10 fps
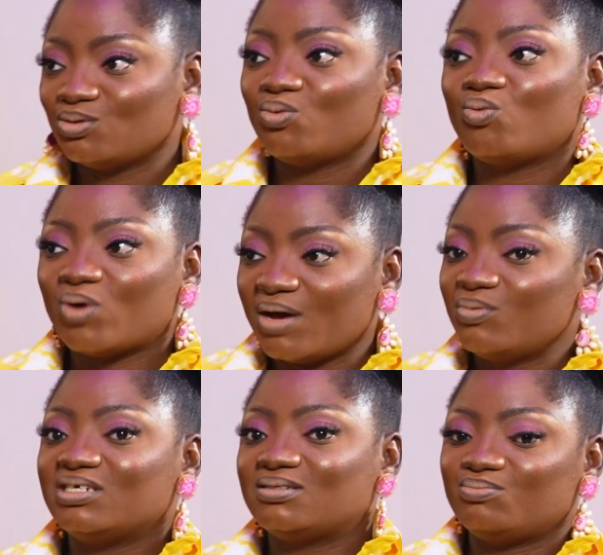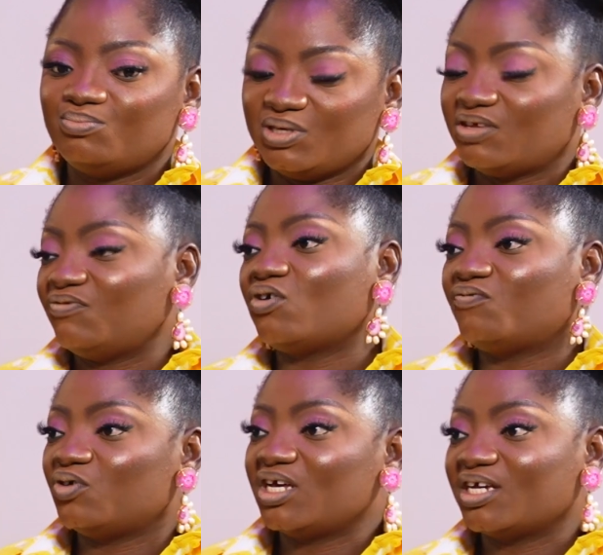So why would it be
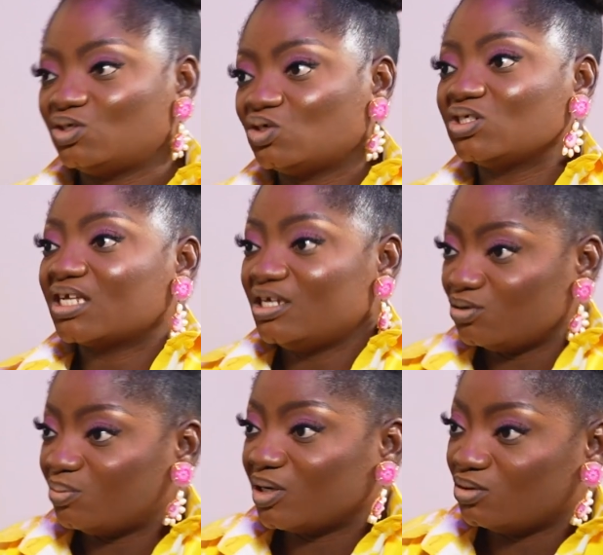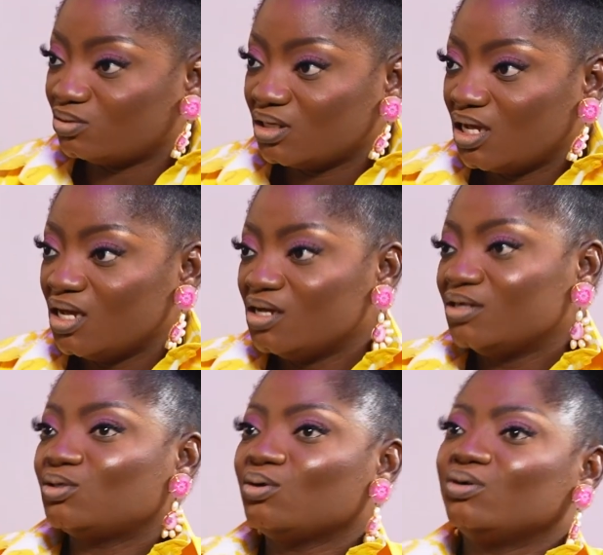difficult for you guys to just clean up and all?
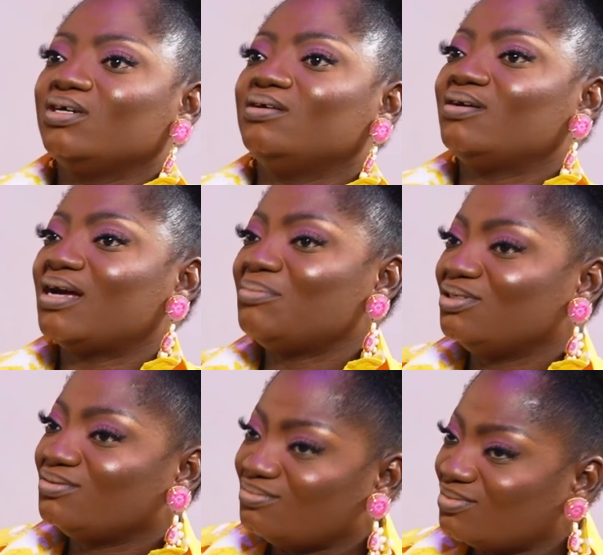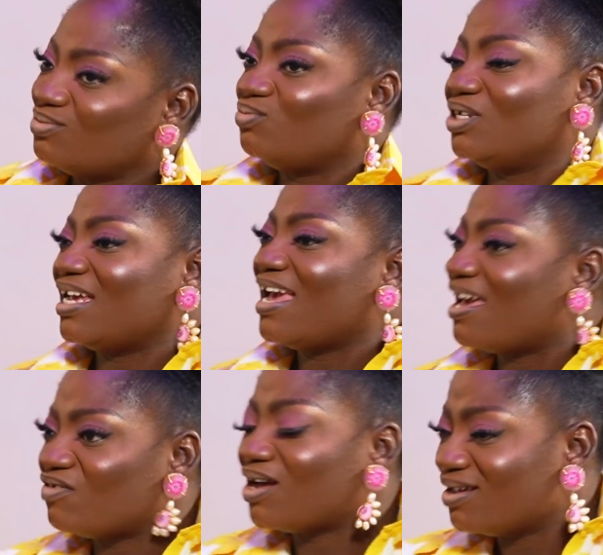So, I mean, did they
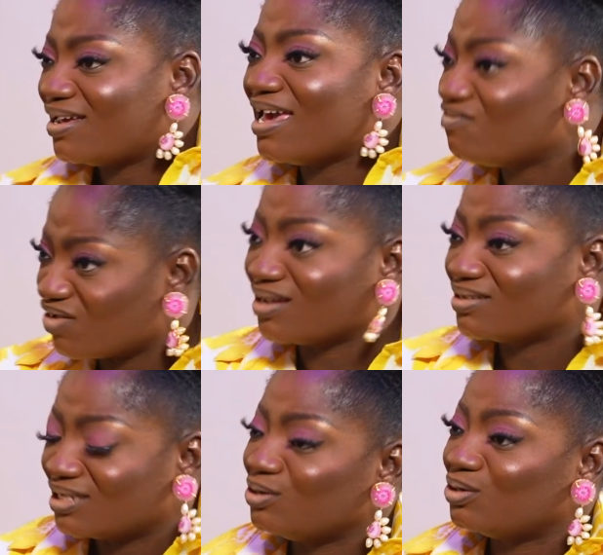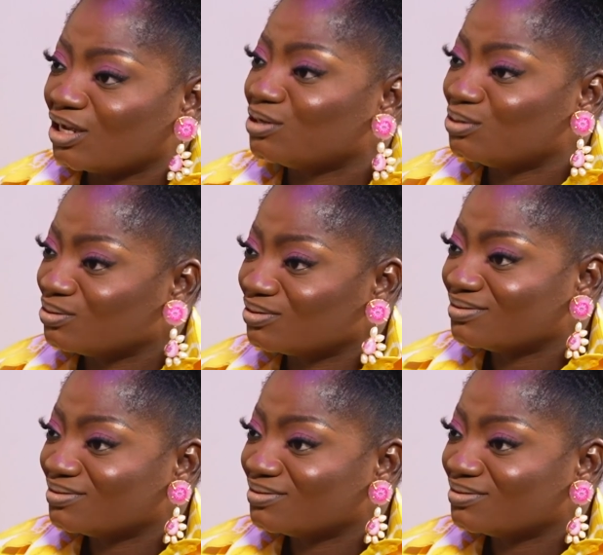ever tell you thank you